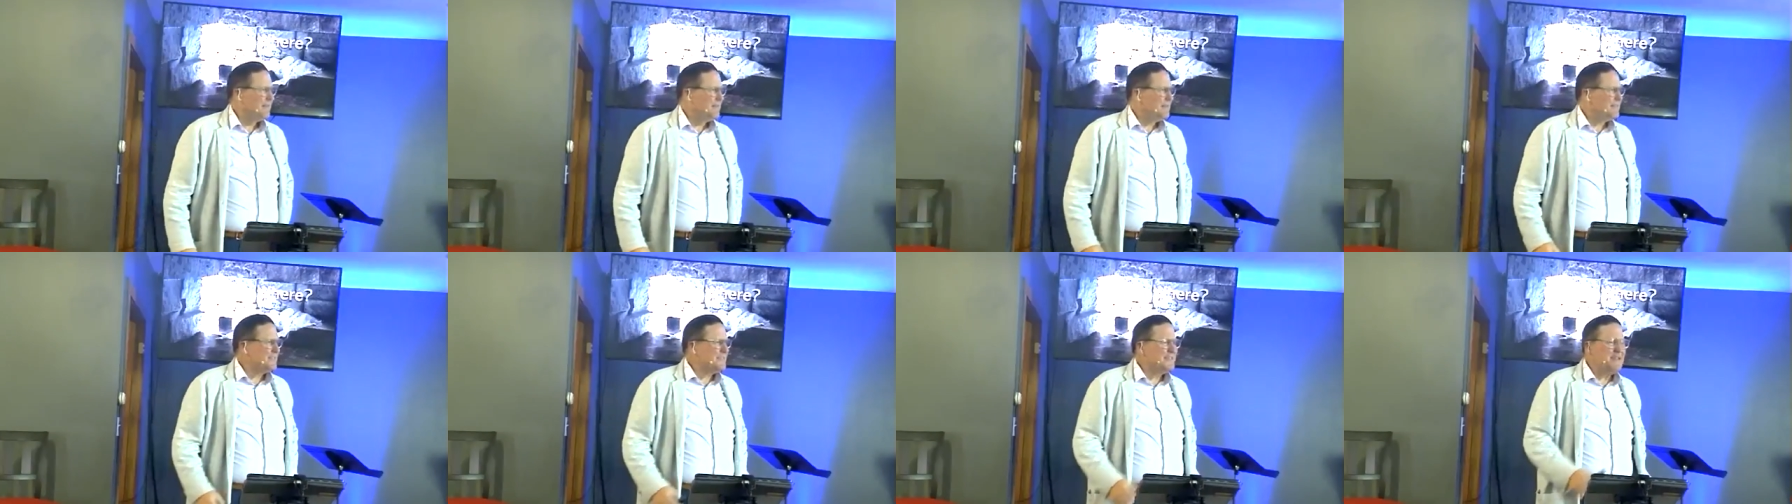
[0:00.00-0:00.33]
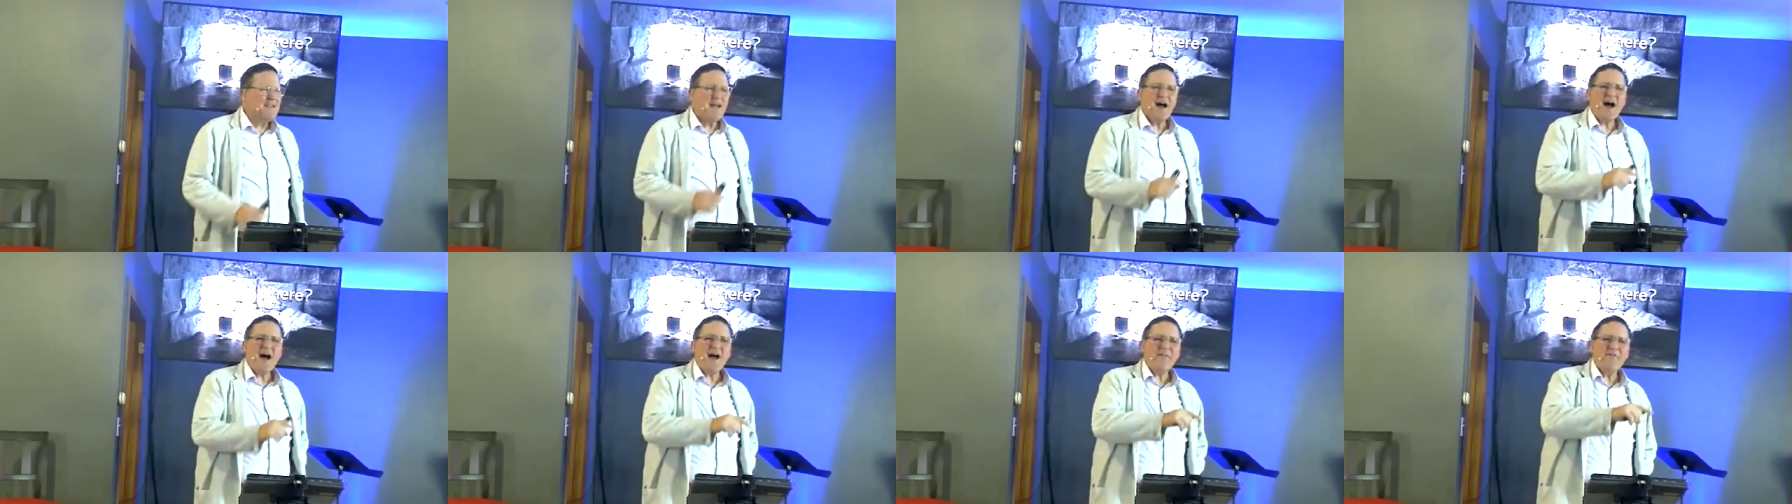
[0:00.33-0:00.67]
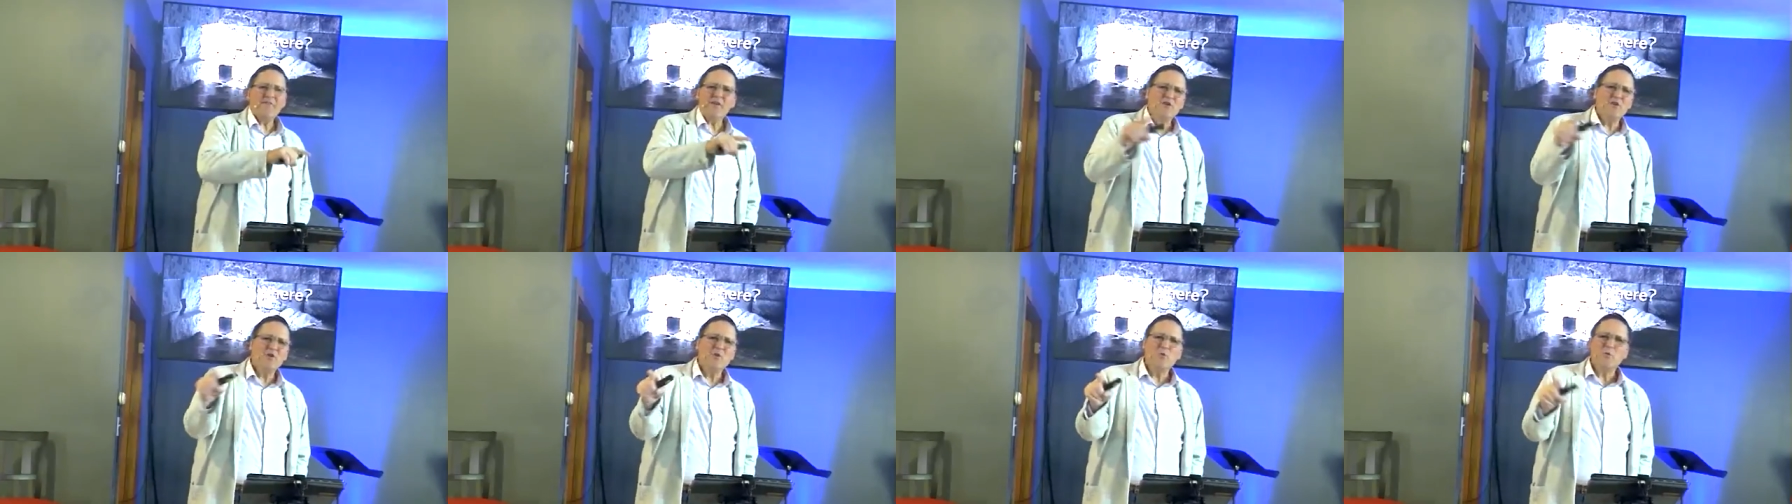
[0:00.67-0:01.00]
It's not
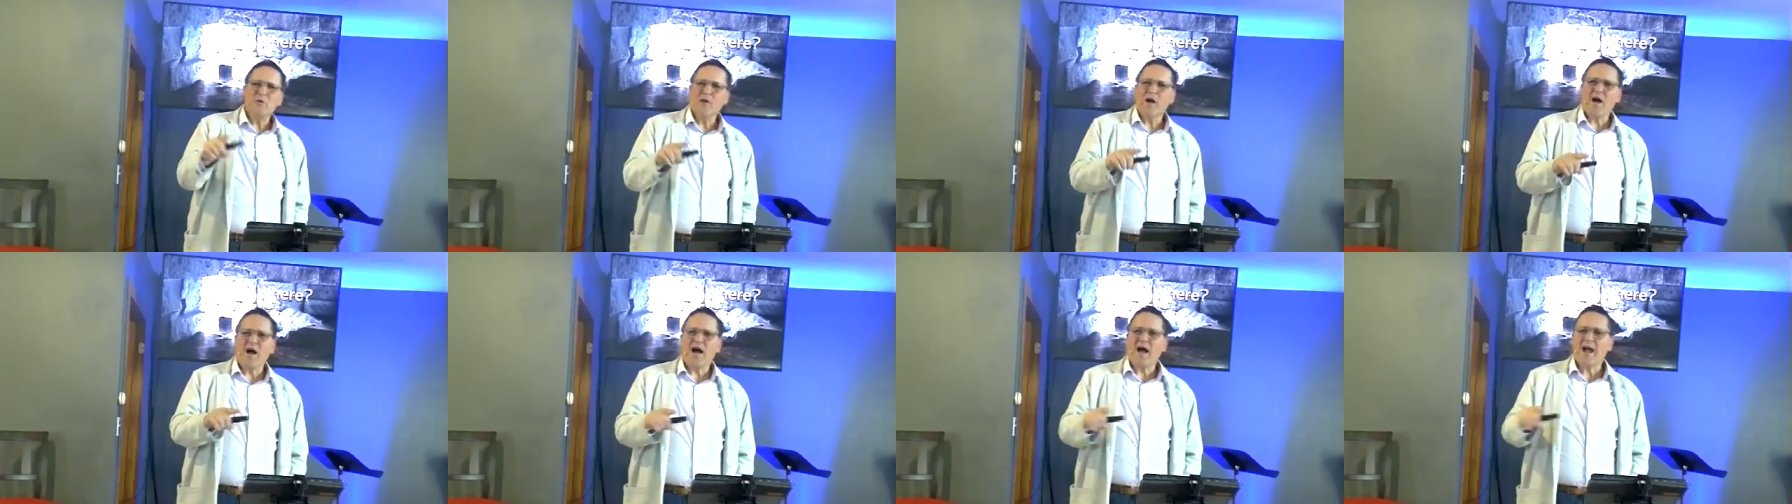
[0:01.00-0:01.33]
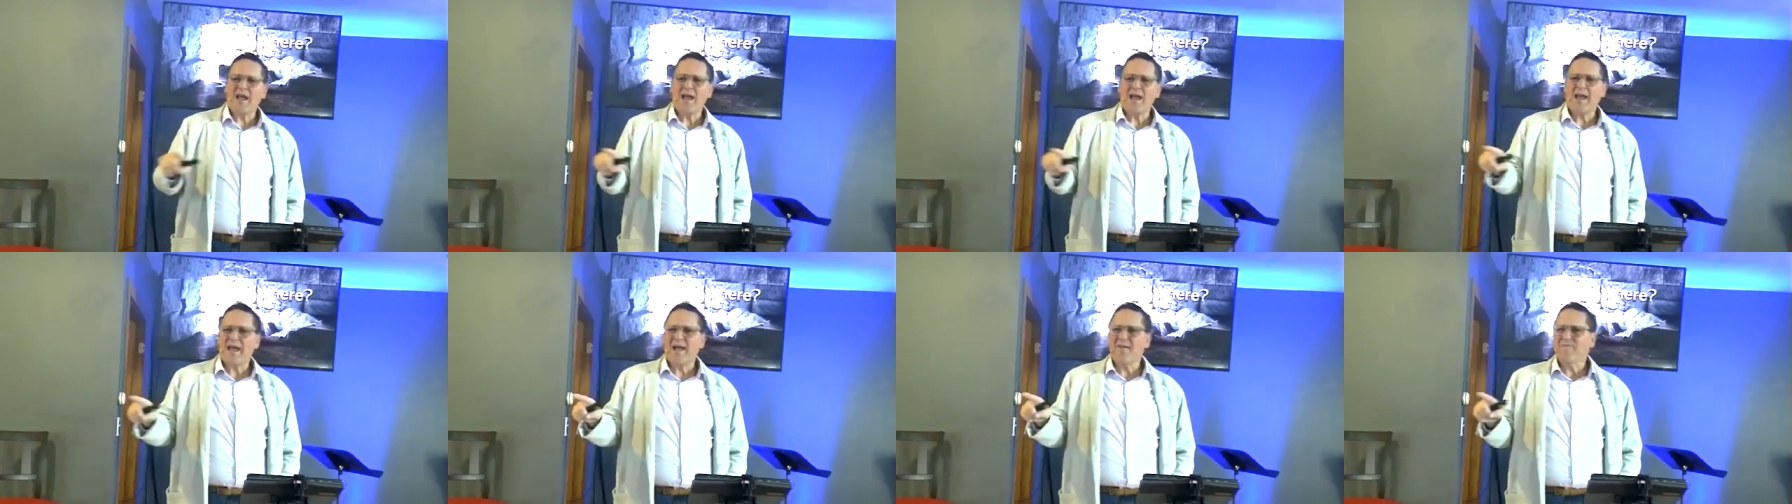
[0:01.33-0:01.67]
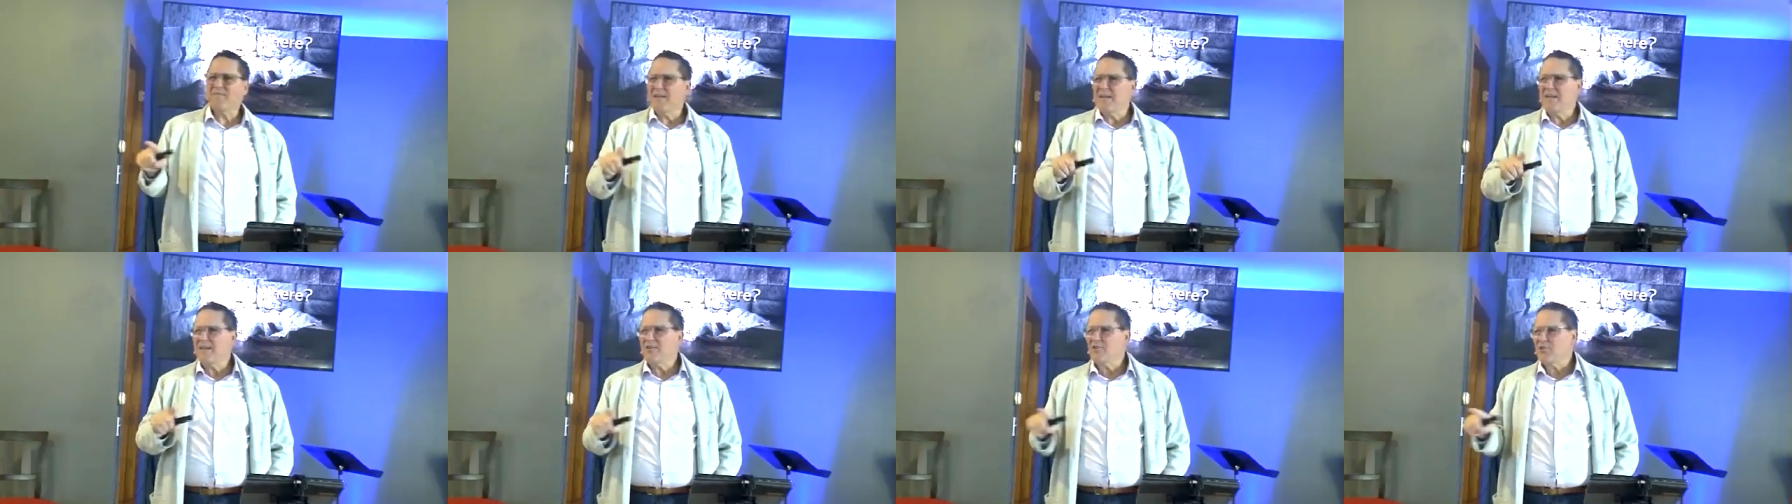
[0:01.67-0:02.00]
that you and I
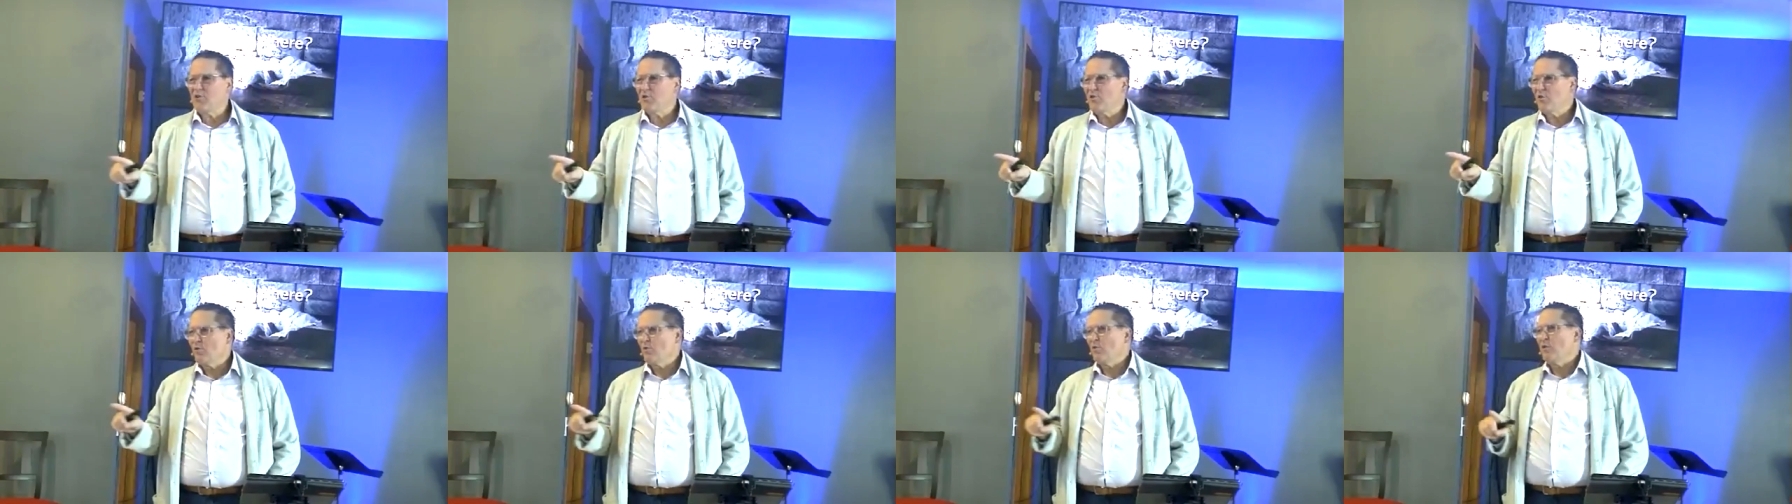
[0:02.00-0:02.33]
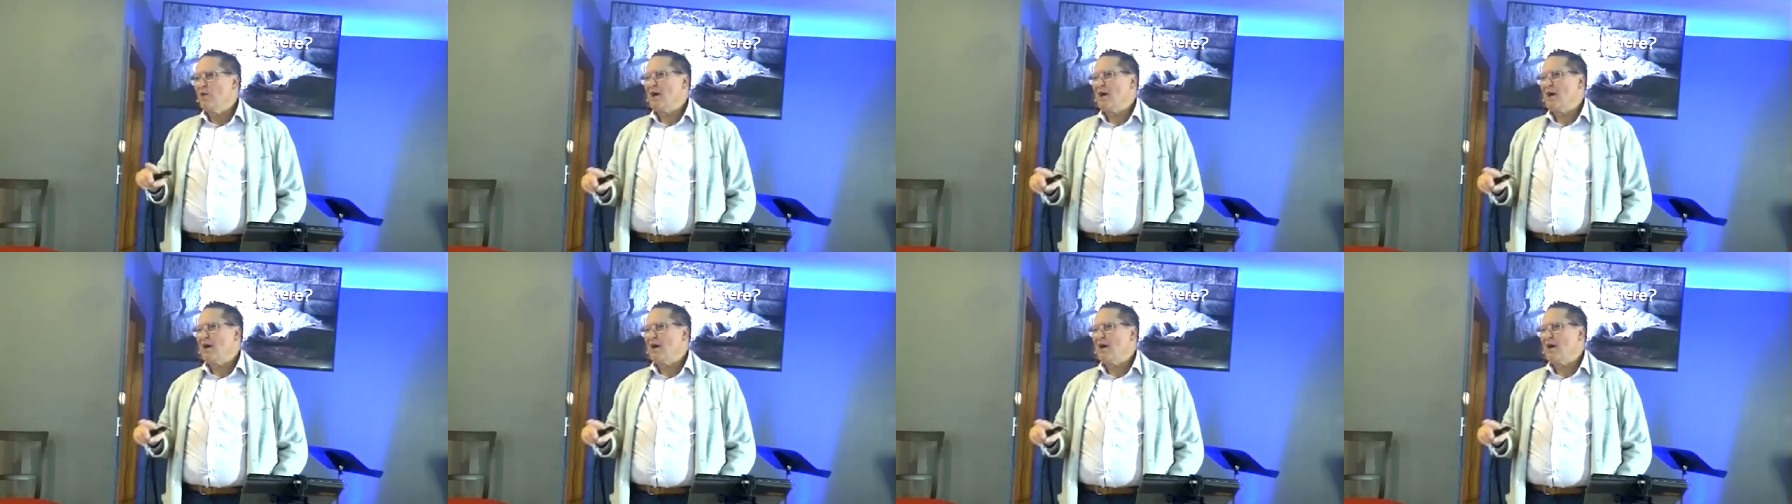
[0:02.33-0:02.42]
have easier